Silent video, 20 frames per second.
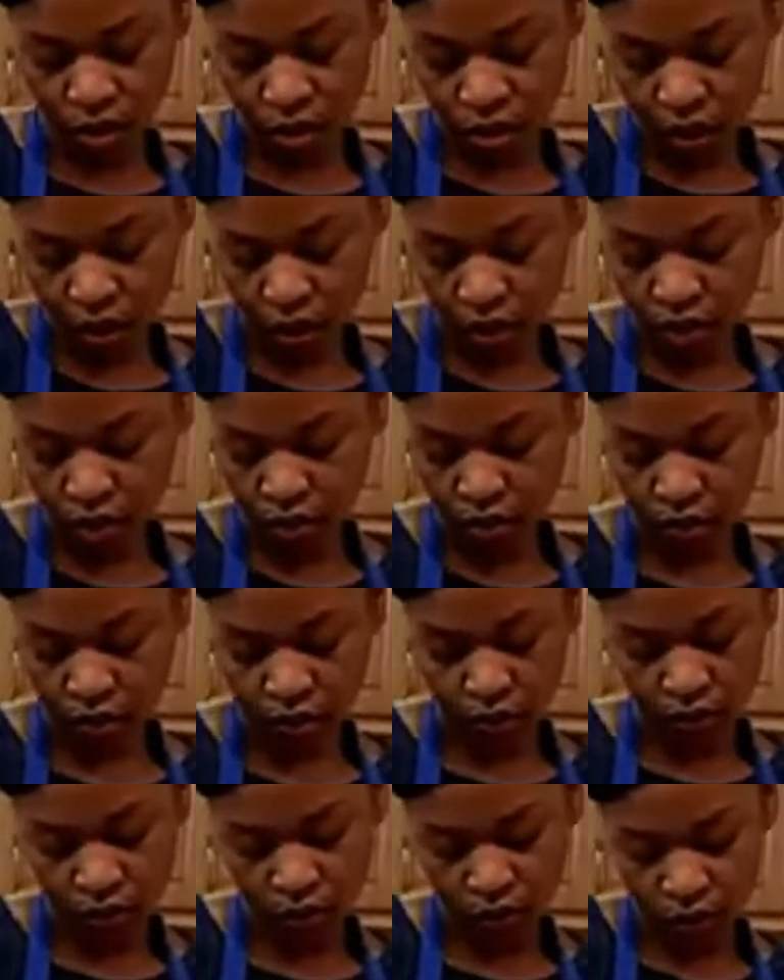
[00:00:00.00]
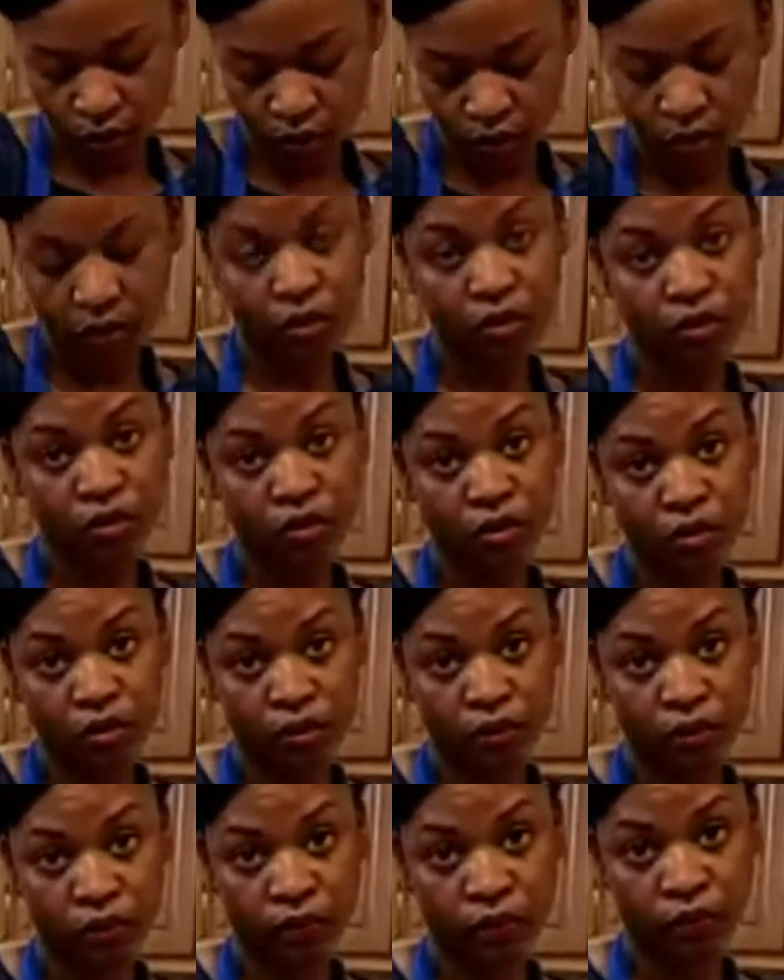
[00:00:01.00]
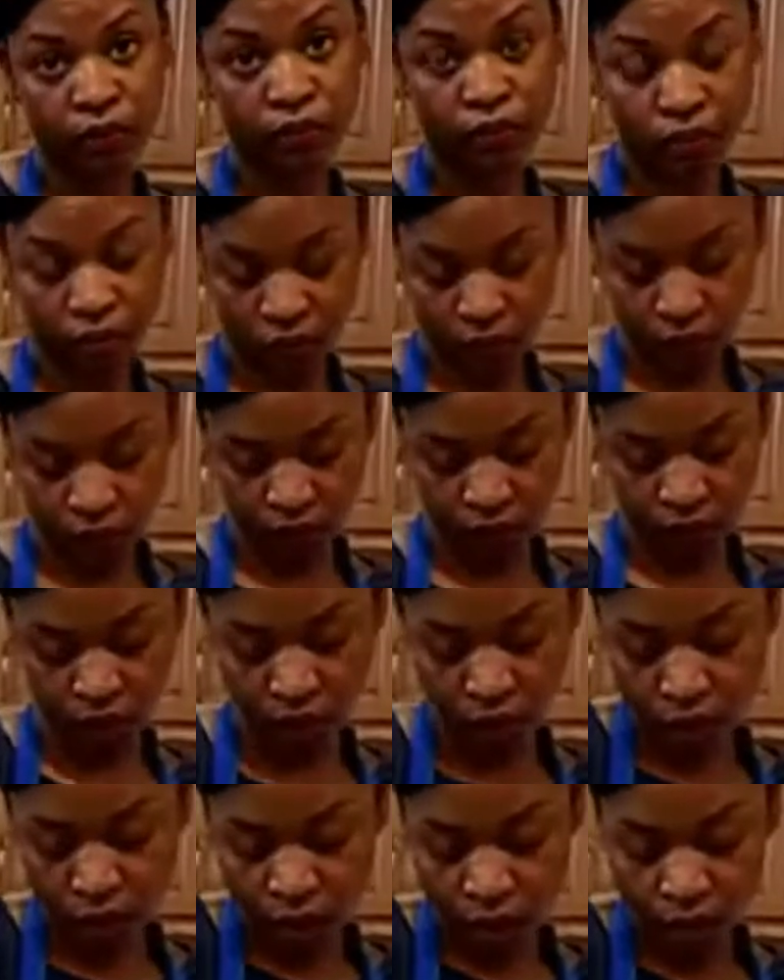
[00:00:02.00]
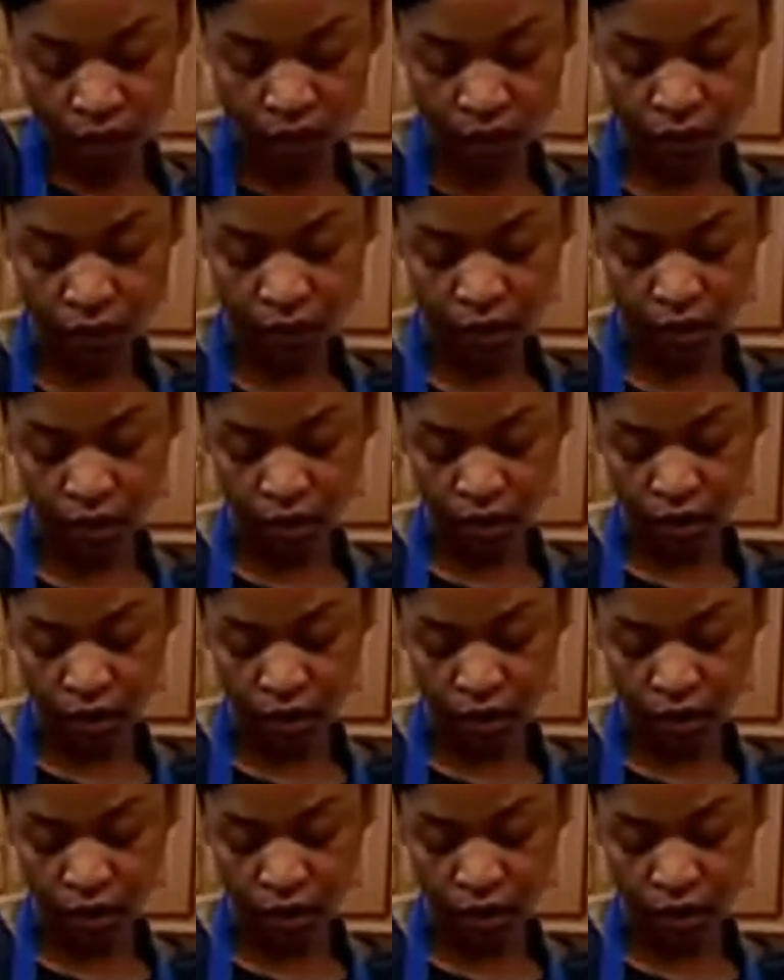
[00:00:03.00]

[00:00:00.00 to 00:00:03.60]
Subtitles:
Where does that sweet potato originate?